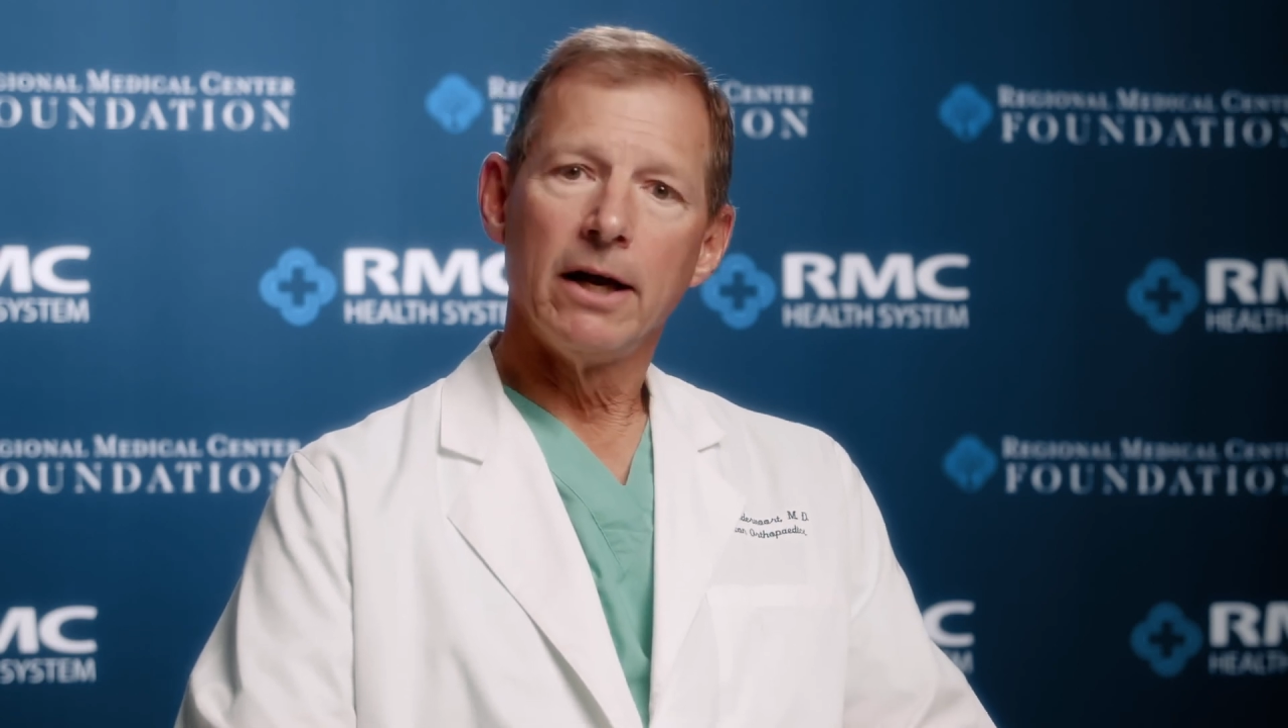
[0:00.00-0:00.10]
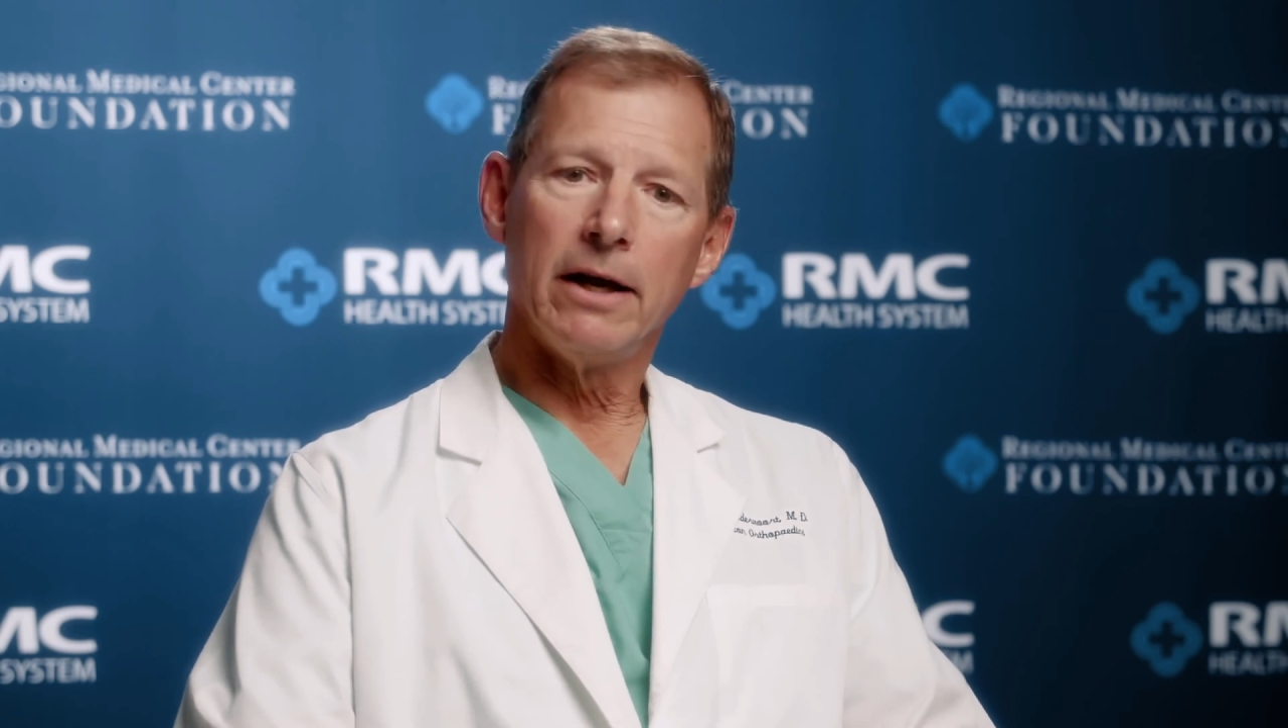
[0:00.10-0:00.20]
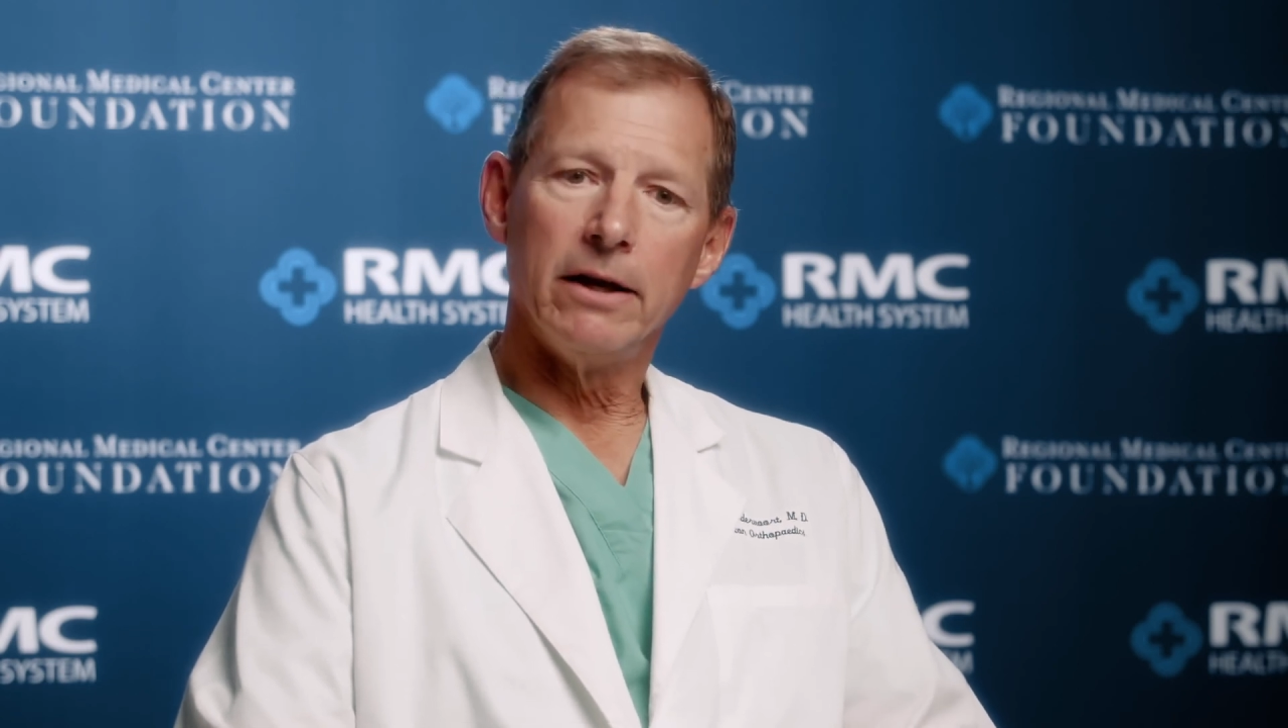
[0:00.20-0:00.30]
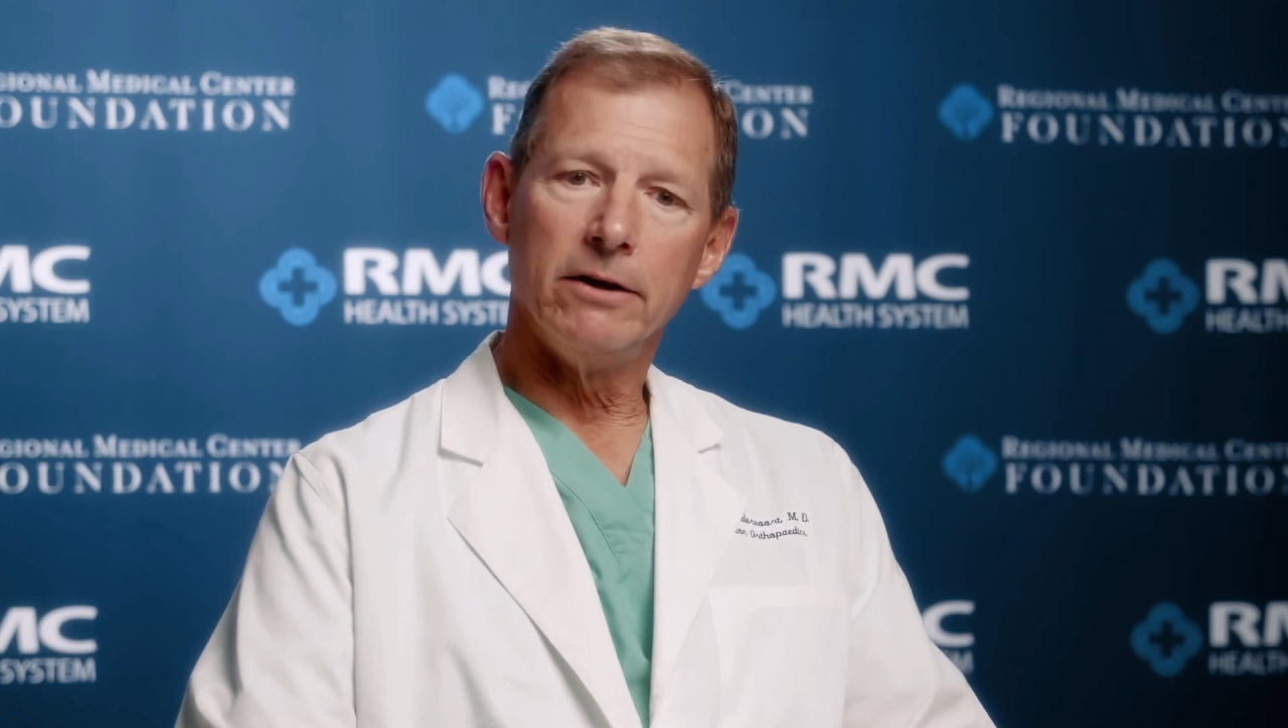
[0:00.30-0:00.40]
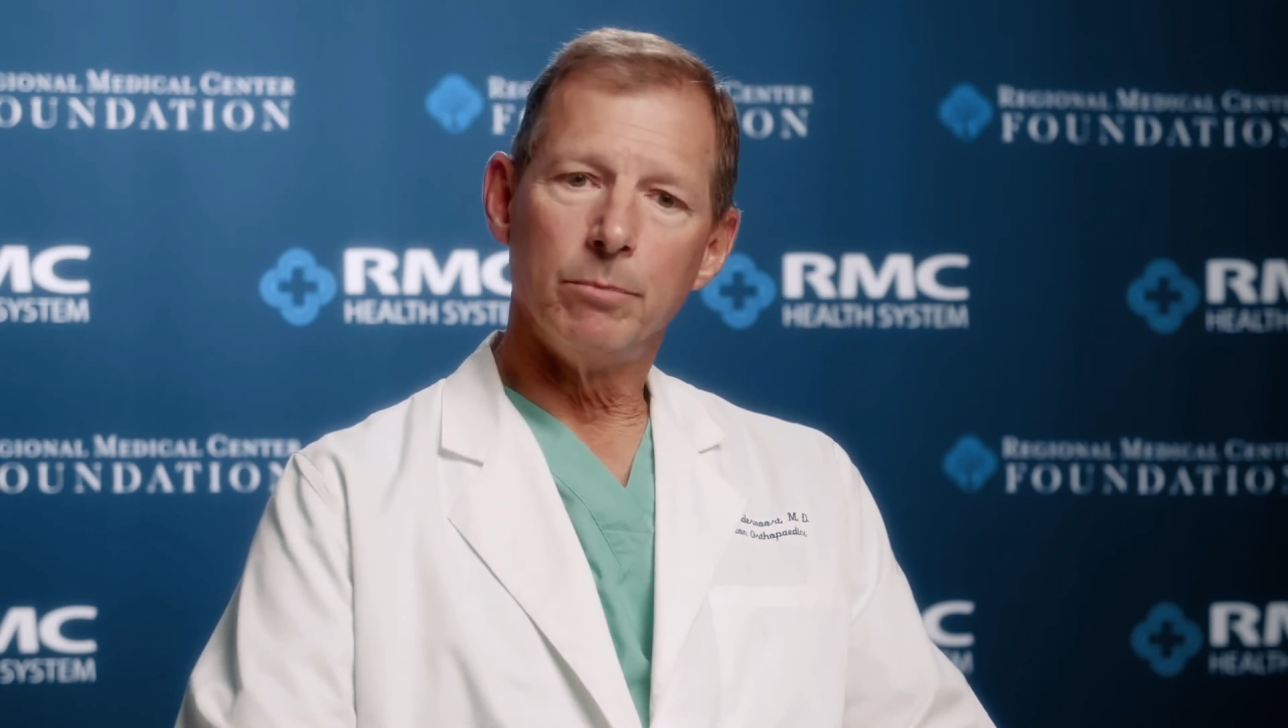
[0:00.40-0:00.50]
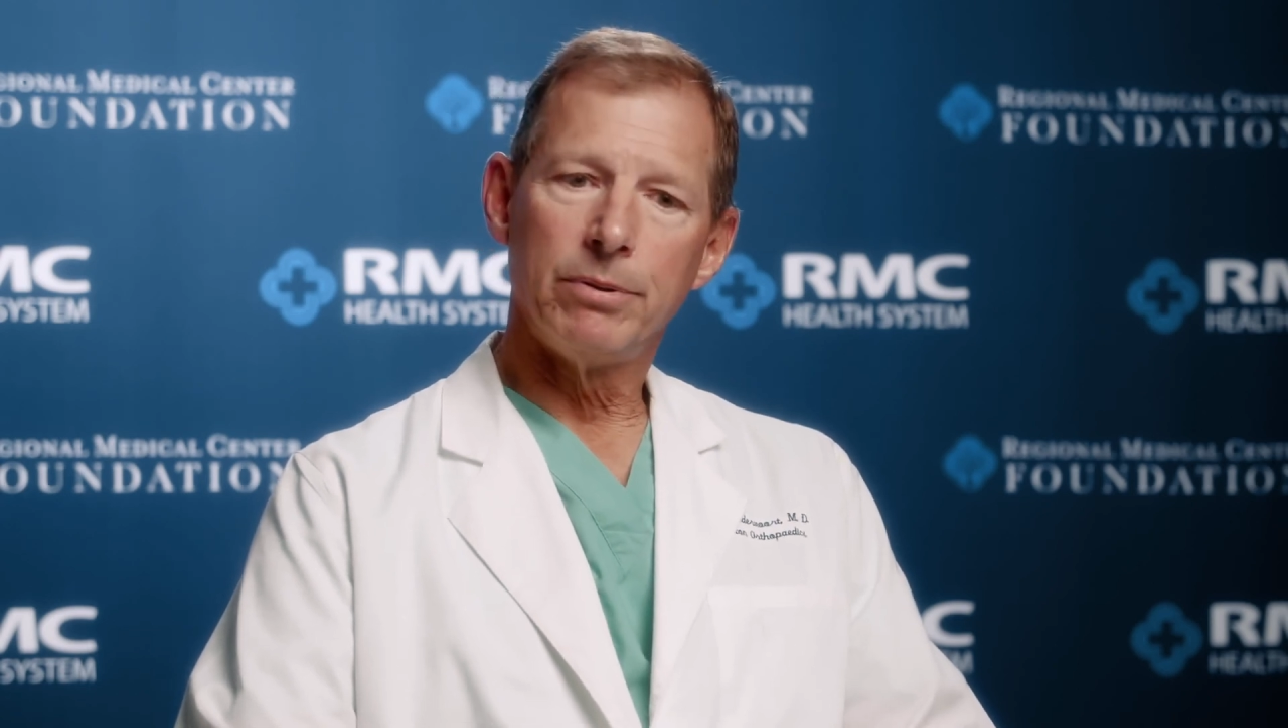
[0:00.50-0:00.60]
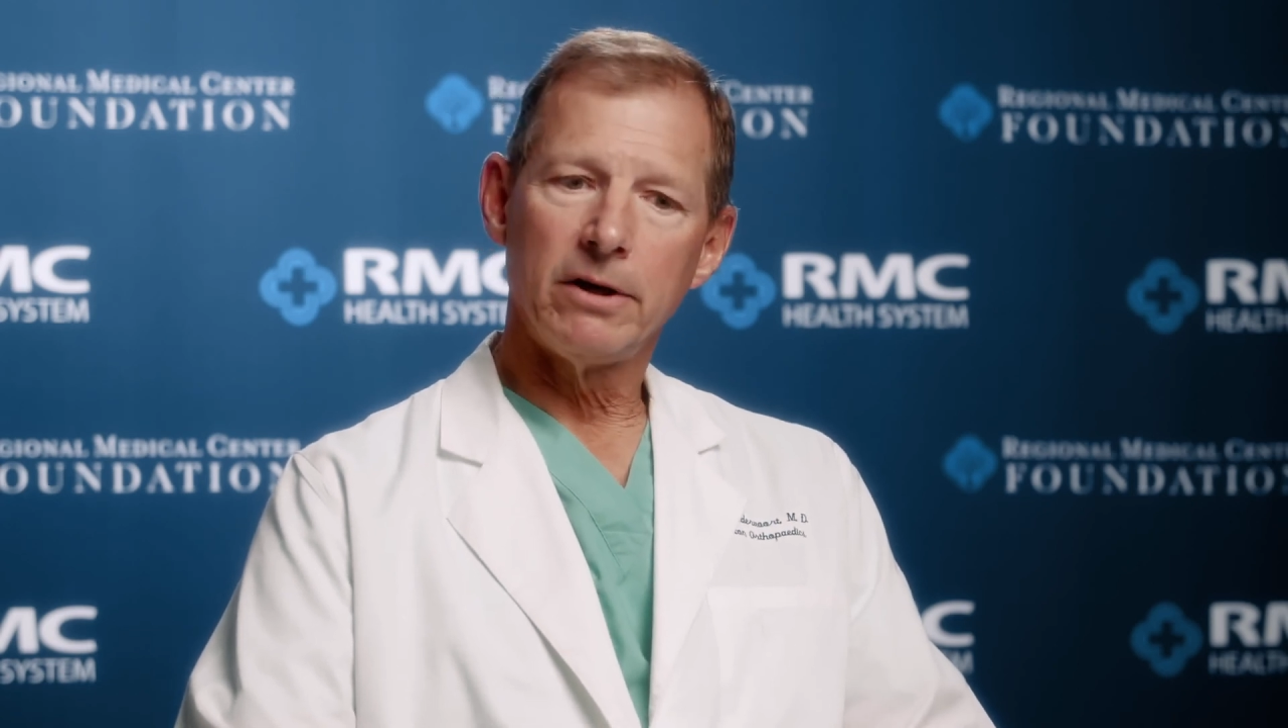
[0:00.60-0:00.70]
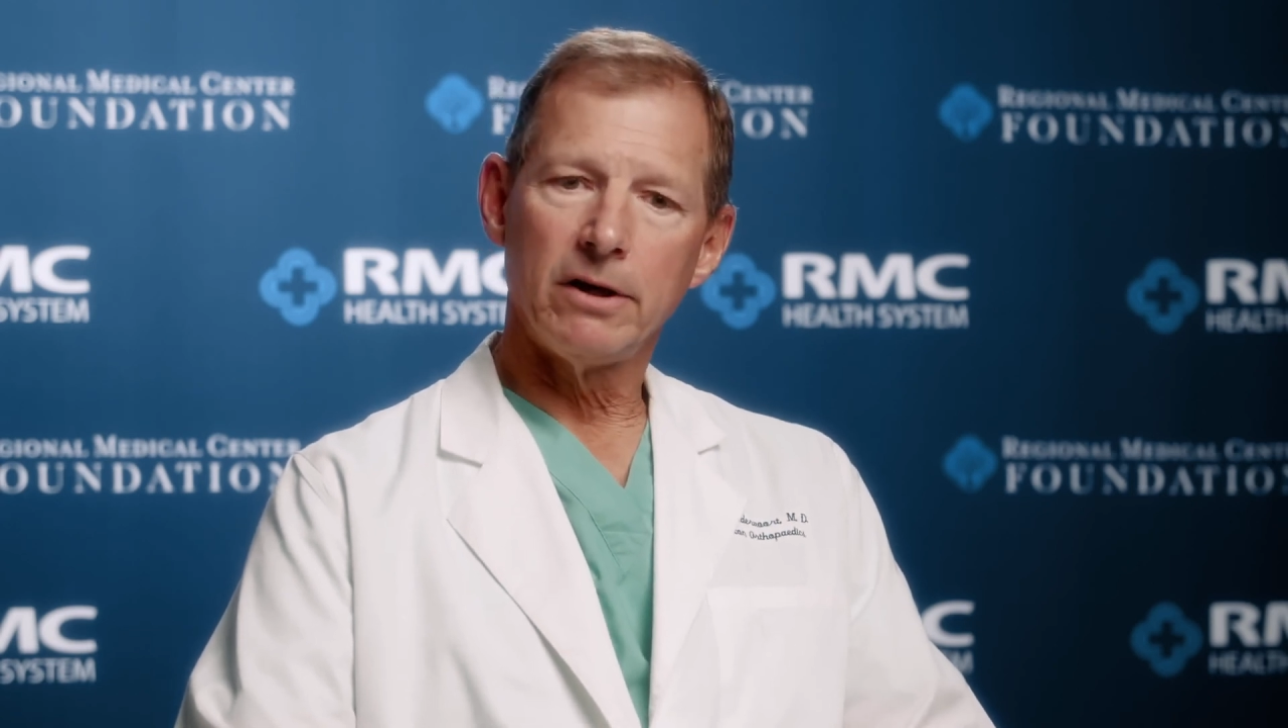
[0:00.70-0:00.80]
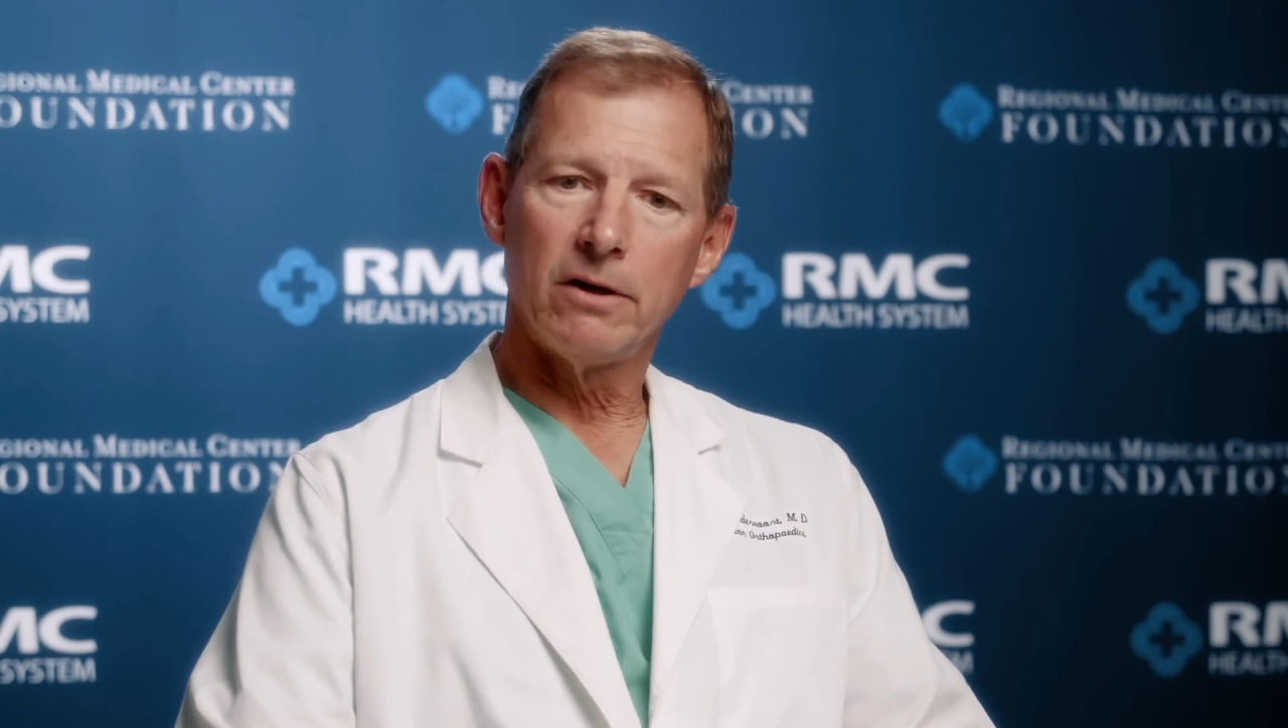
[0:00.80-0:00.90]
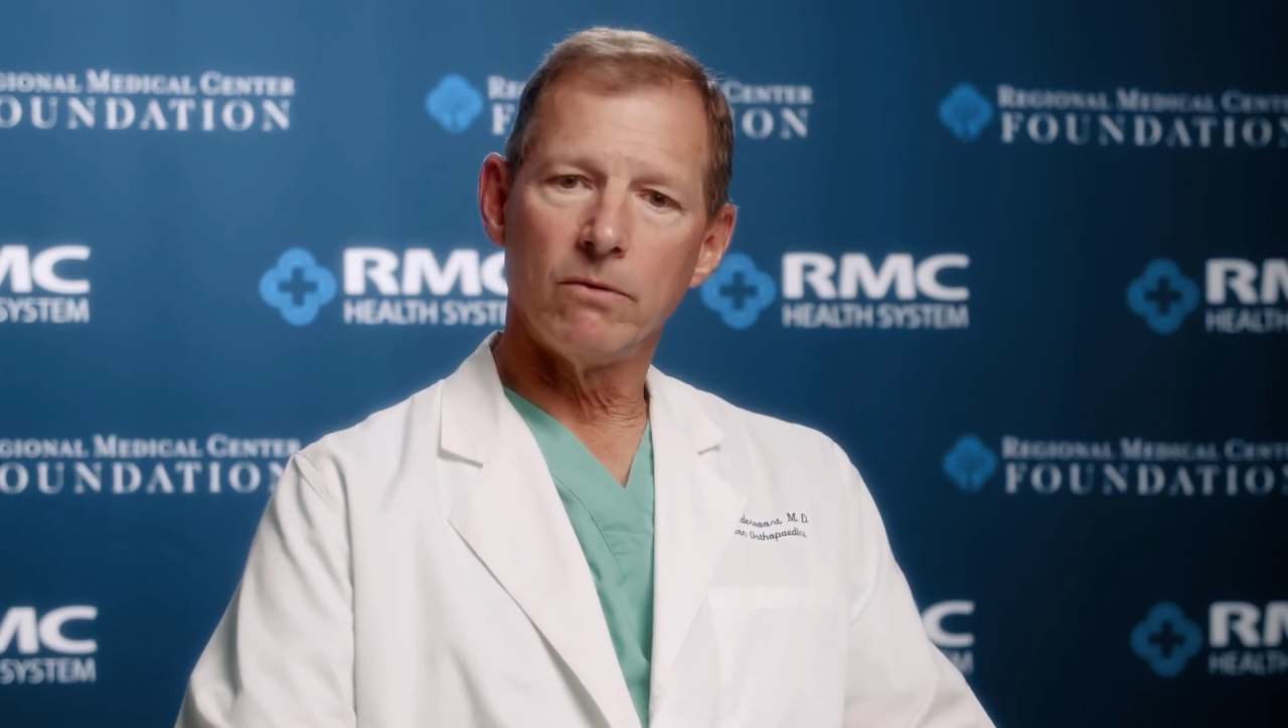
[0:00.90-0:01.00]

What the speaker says: And depending